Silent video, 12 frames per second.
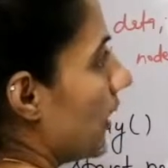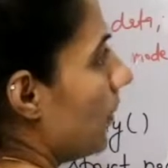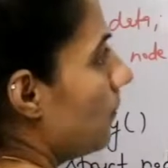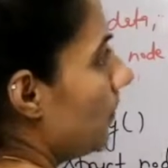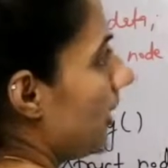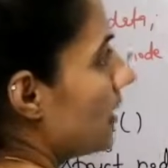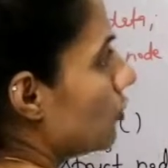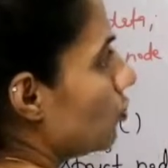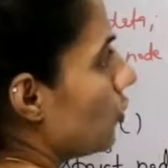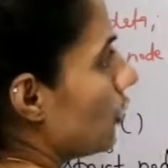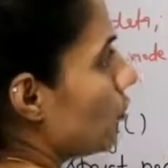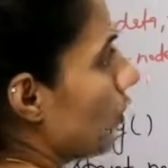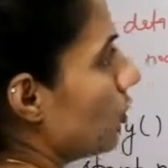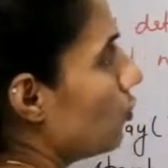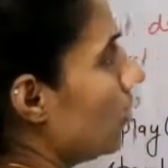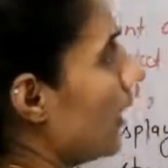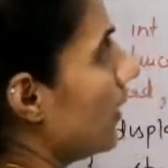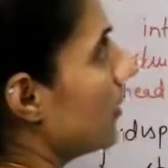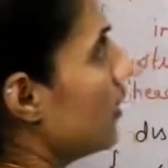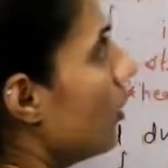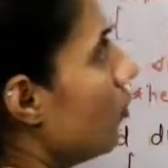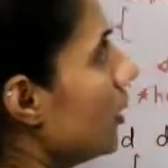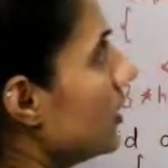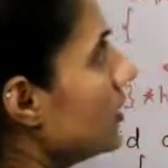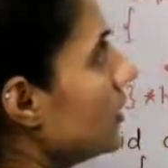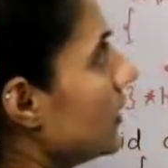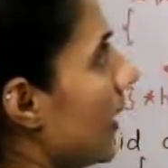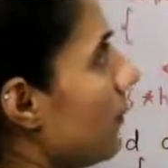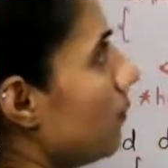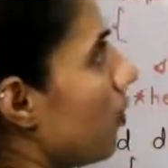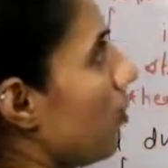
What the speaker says: temp next not equal to head. Now what is temp